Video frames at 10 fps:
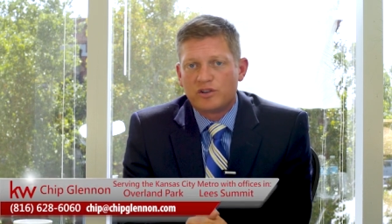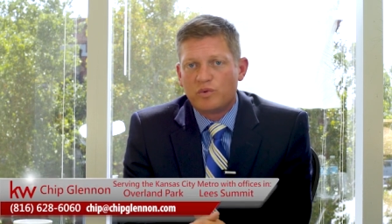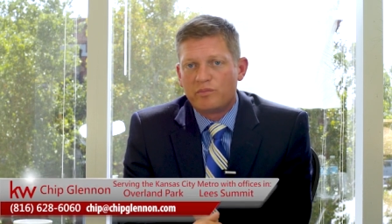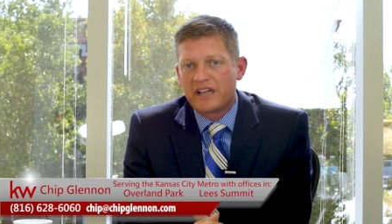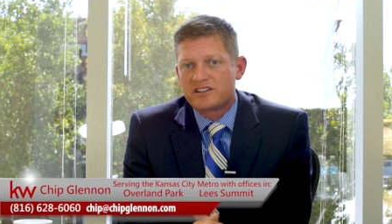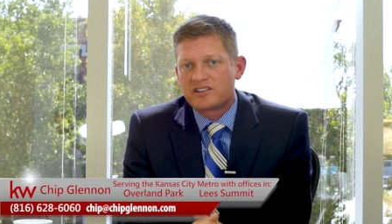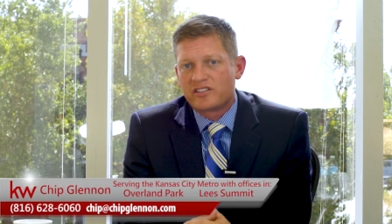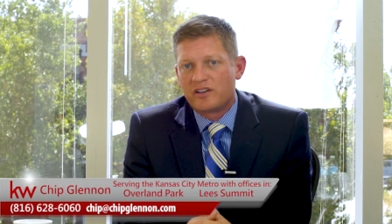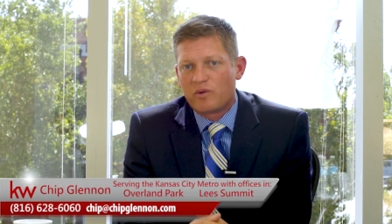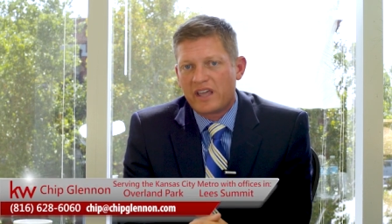We'll make sure
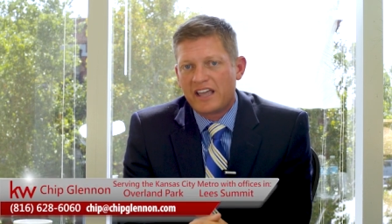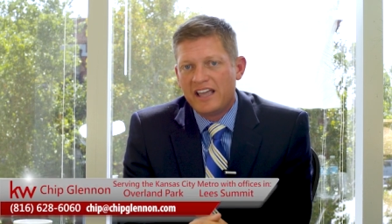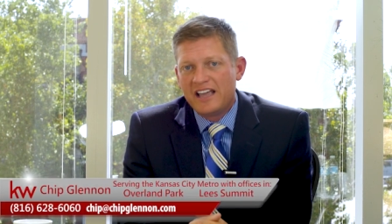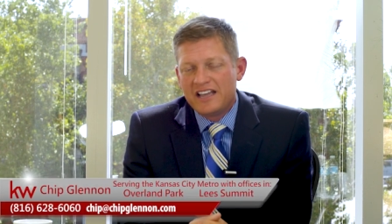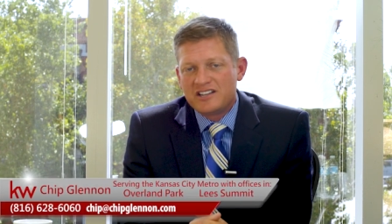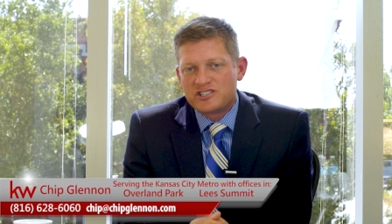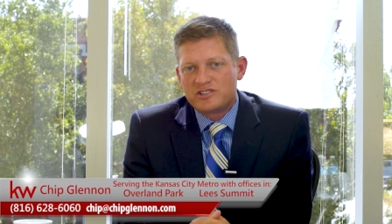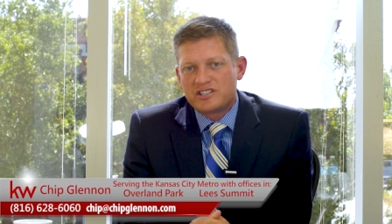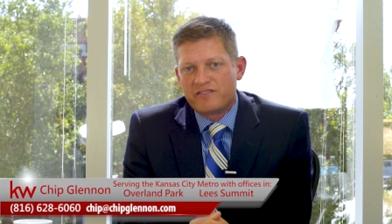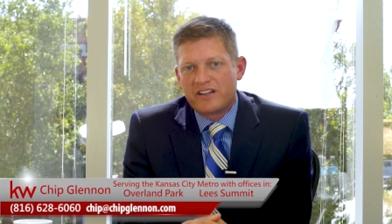that we
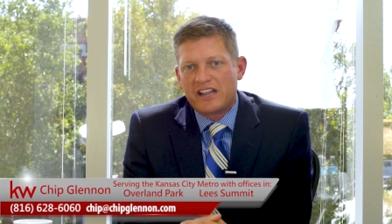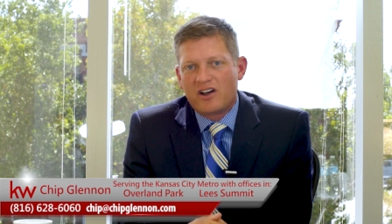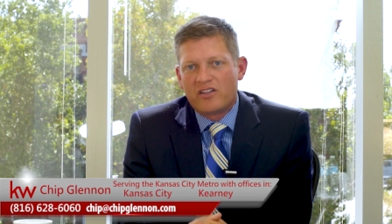shoot you a video